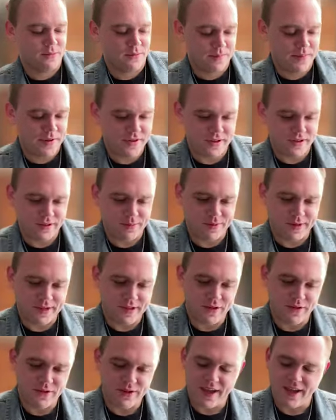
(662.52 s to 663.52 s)
were busy doing
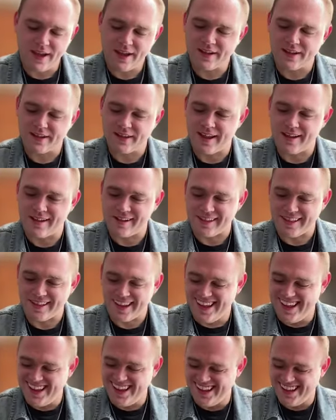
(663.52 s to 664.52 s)
cocaine
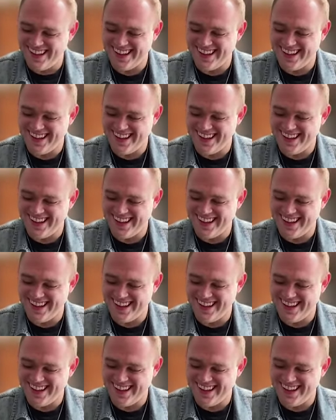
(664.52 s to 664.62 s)
allegedly.